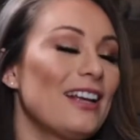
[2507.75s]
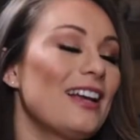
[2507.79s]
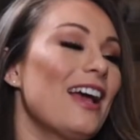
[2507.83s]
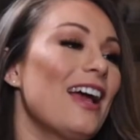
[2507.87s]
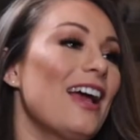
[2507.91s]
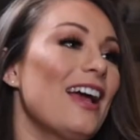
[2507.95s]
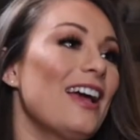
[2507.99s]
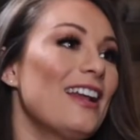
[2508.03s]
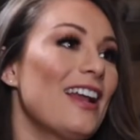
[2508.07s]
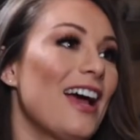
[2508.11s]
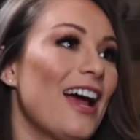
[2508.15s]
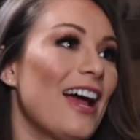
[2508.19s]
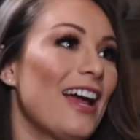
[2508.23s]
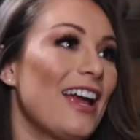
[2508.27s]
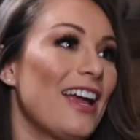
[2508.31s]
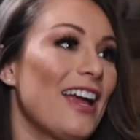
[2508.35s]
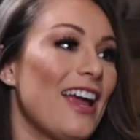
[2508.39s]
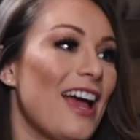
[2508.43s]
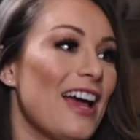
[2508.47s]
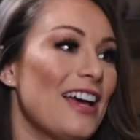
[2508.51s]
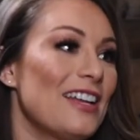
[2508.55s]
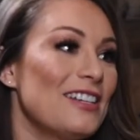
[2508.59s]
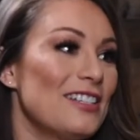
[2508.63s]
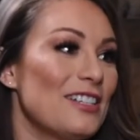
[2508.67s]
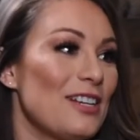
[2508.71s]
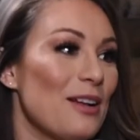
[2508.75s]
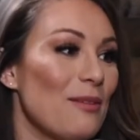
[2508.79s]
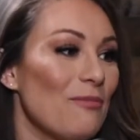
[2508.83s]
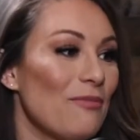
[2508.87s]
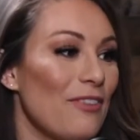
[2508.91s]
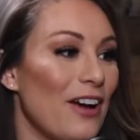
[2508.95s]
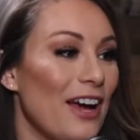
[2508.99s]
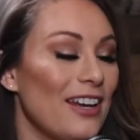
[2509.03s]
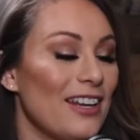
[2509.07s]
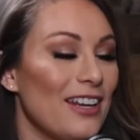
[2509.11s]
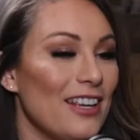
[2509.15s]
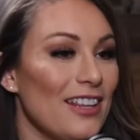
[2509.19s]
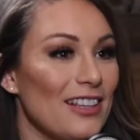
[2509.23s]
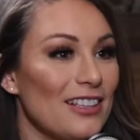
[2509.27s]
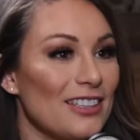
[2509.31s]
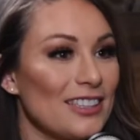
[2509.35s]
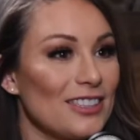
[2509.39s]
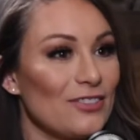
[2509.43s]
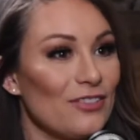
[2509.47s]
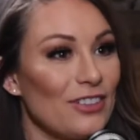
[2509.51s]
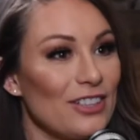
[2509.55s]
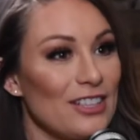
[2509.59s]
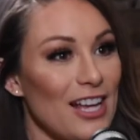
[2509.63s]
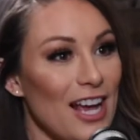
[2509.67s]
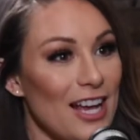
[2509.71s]
and I ended up finding this
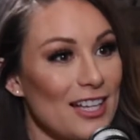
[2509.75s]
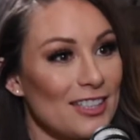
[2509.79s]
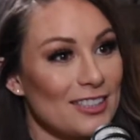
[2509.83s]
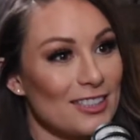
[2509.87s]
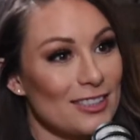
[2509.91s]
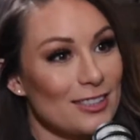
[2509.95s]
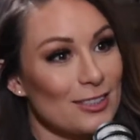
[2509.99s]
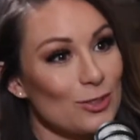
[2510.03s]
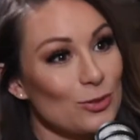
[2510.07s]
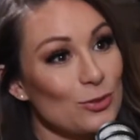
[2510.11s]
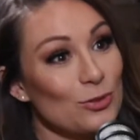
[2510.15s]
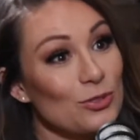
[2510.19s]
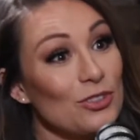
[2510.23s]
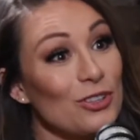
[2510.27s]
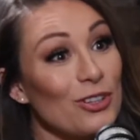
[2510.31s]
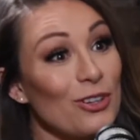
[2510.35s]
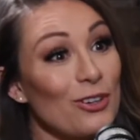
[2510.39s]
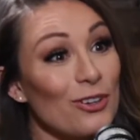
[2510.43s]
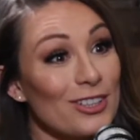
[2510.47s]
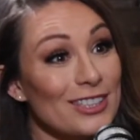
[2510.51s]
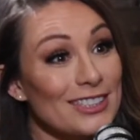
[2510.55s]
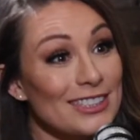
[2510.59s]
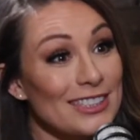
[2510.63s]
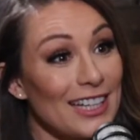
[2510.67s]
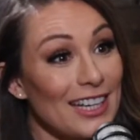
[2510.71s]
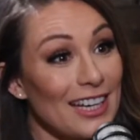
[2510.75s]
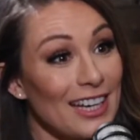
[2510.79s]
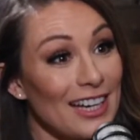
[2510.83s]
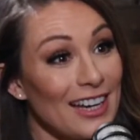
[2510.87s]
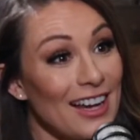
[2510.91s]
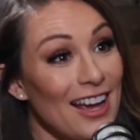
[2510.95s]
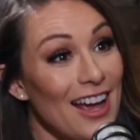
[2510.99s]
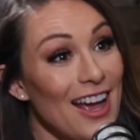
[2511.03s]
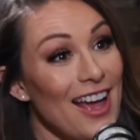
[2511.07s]
fantastic school in New York City.